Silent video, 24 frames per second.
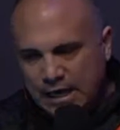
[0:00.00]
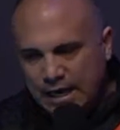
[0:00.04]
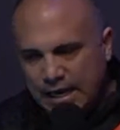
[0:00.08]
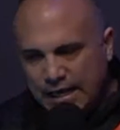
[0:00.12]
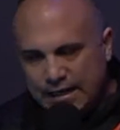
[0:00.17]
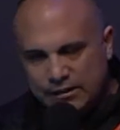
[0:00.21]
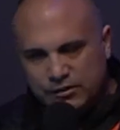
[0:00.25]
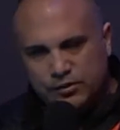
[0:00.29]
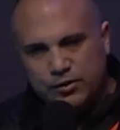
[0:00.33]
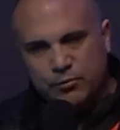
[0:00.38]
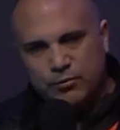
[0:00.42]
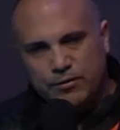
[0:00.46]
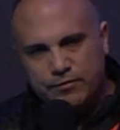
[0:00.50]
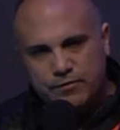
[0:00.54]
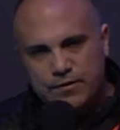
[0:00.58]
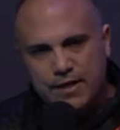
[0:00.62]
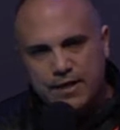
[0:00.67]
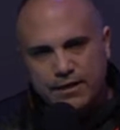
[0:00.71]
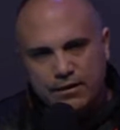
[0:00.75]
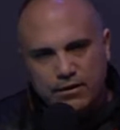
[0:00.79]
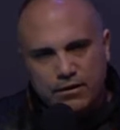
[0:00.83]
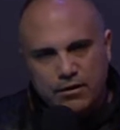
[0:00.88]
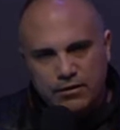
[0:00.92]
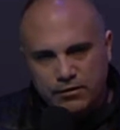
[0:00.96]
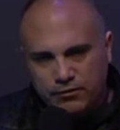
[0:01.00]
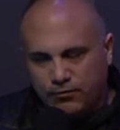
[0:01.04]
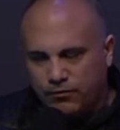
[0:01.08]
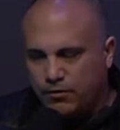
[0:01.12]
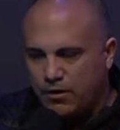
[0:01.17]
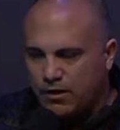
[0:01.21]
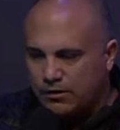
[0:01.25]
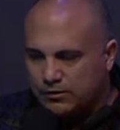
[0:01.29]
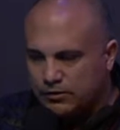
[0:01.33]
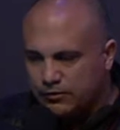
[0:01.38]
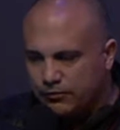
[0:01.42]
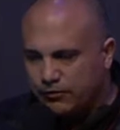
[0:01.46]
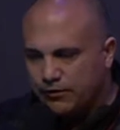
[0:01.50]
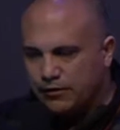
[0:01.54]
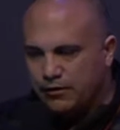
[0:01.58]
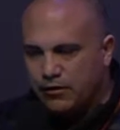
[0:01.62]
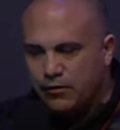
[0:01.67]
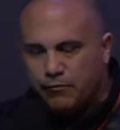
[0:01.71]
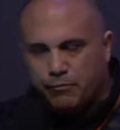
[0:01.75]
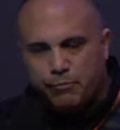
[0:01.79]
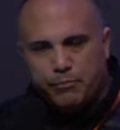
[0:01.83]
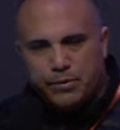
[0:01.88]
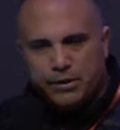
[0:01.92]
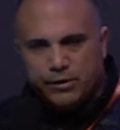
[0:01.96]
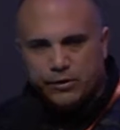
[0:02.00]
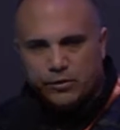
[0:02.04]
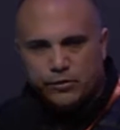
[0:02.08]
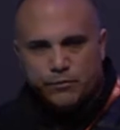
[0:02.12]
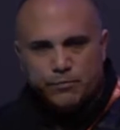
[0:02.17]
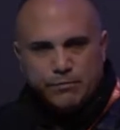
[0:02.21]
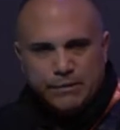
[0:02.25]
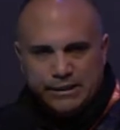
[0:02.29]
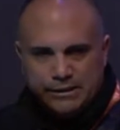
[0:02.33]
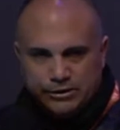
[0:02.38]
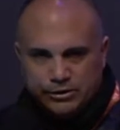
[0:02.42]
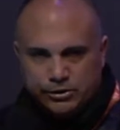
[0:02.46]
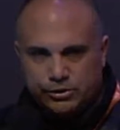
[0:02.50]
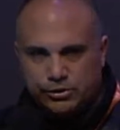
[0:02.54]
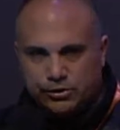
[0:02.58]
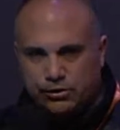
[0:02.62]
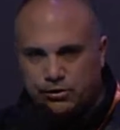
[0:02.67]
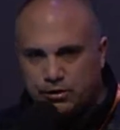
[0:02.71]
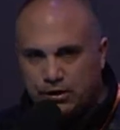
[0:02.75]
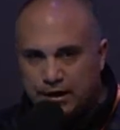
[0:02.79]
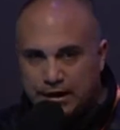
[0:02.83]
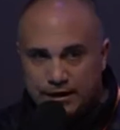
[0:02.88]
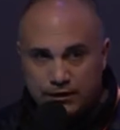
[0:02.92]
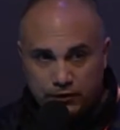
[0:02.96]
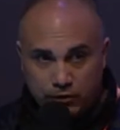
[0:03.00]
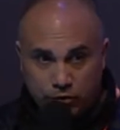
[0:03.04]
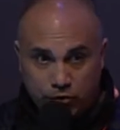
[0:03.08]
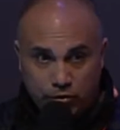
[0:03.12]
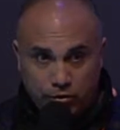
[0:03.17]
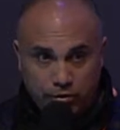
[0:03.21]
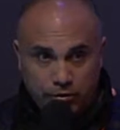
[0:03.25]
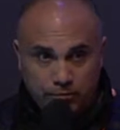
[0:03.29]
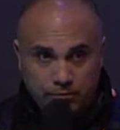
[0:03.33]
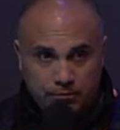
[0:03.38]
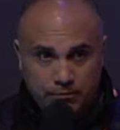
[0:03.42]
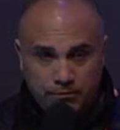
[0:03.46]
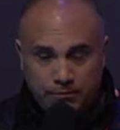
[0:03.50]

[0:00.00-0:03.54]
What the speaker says: And so we've taken on the philosophy of build, measure, and learn.